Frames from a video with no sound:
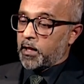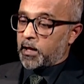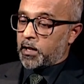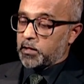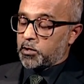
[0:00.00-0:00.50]

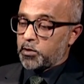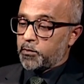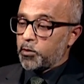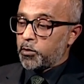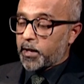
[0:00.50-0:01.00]
because uh,
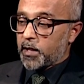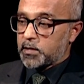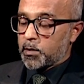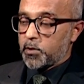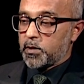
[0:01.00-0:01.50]
if you look at
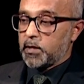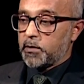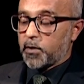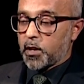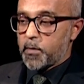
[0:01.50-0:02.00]
some of the
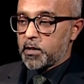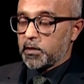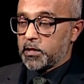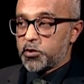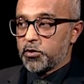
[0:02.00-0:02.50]

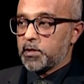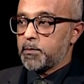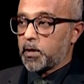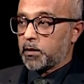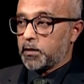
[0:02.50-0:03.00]
environmental issues
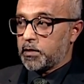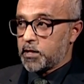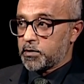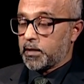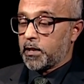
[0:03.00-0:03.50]
in
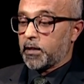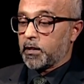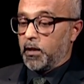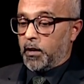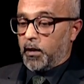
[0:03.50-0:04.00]
Bangladesh, like
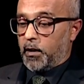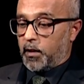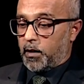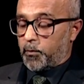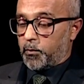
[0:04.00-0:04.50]

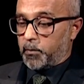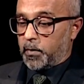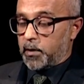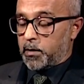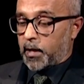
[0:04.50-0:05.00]
um,
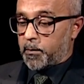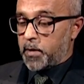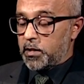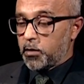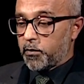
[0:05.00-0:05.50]
like
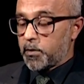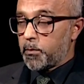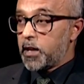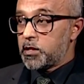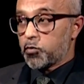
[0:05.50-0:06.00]
many of the
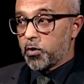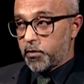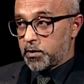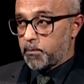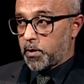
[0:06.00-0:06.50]
major
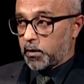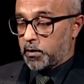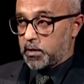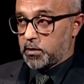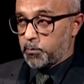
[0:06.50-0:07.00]
rivers in
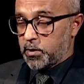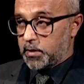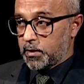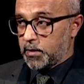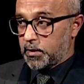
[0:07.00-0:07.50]
Bangladesh, and
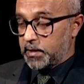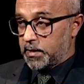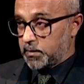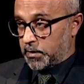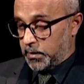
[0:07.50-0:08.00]

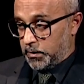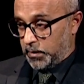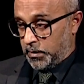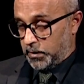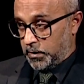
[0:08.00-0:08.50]
particularly in,
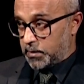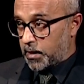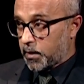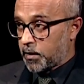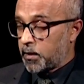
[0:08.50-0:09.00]
in, in,
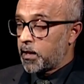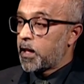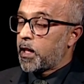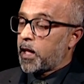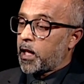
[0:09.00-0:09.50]
Dhaka,
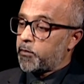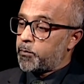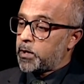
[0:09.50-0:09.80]
have